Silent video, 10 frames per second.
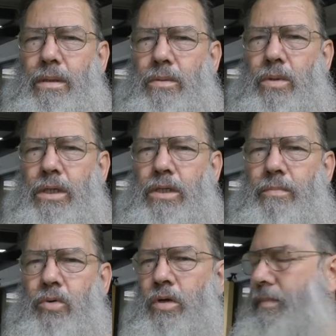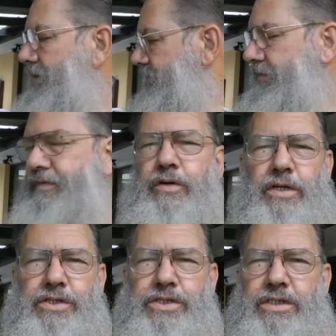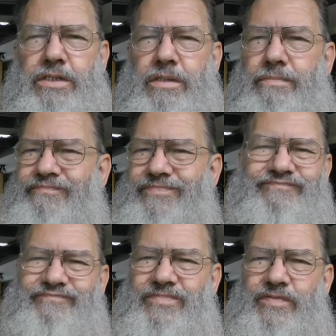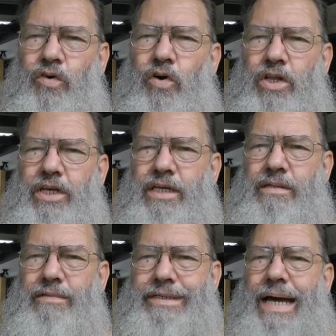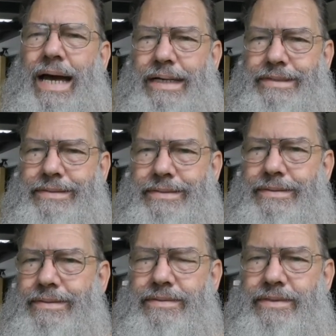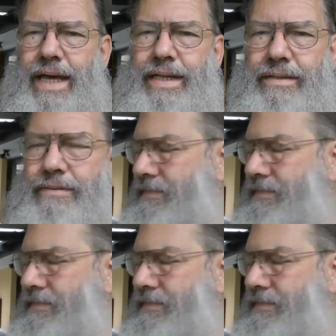Well, my muffle furnace finally carked it. It's at it.